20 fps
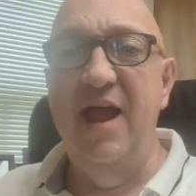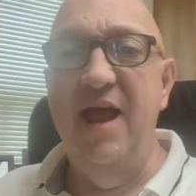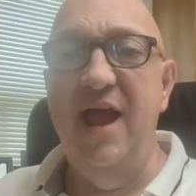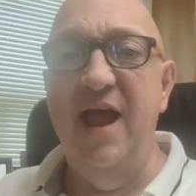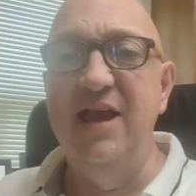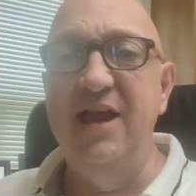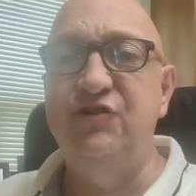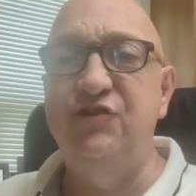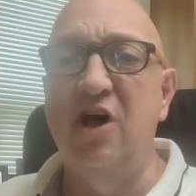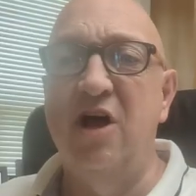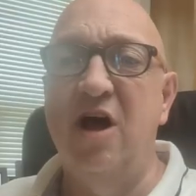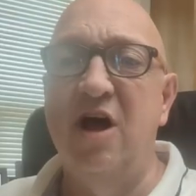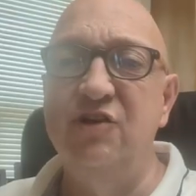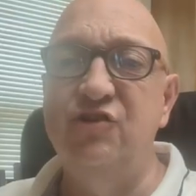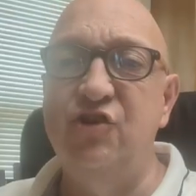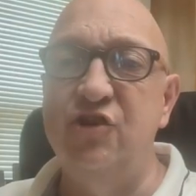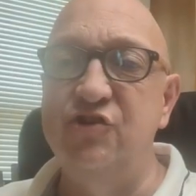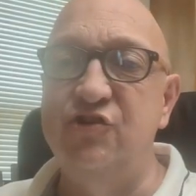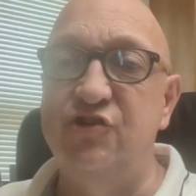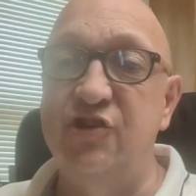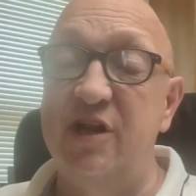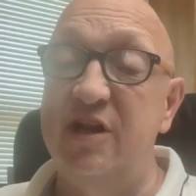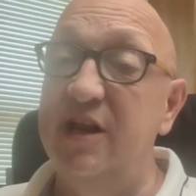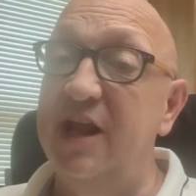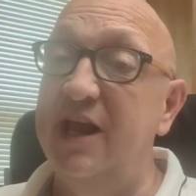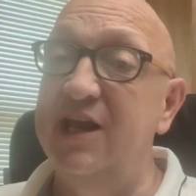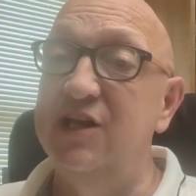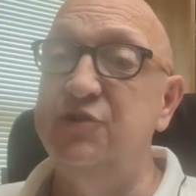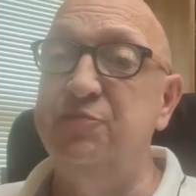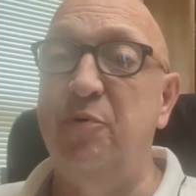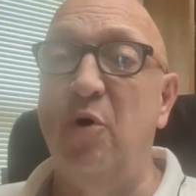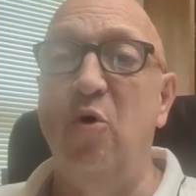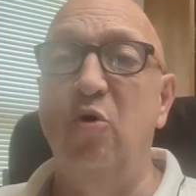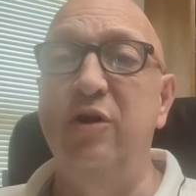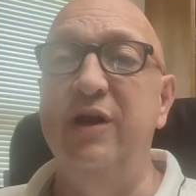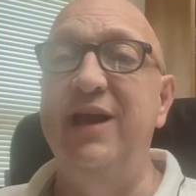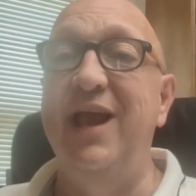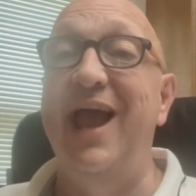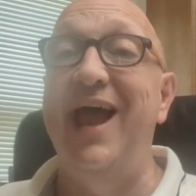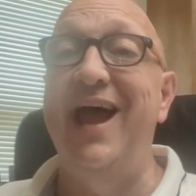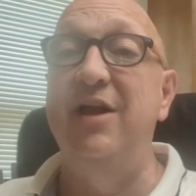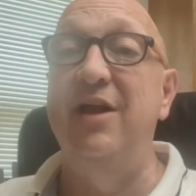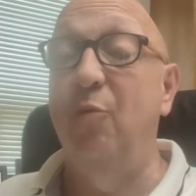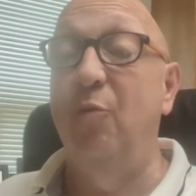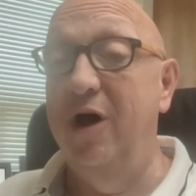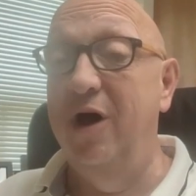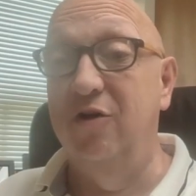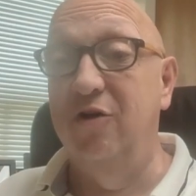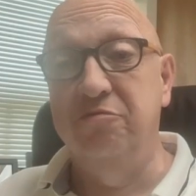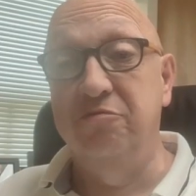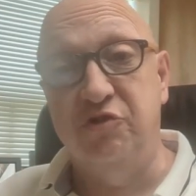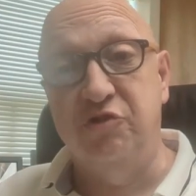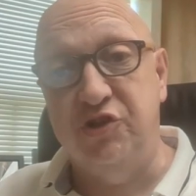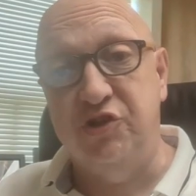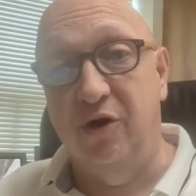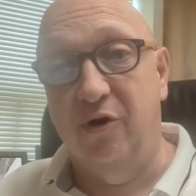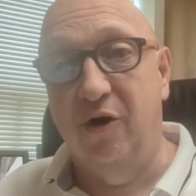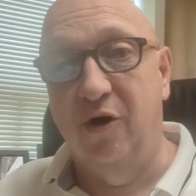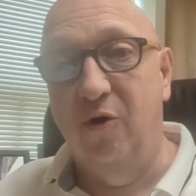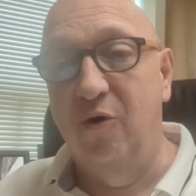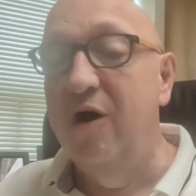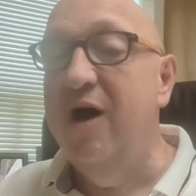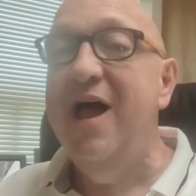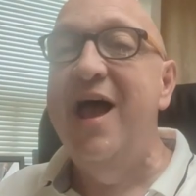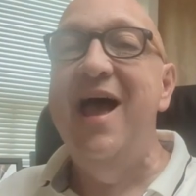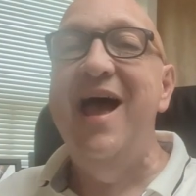Asa Hutchinson is polling at, well, zero.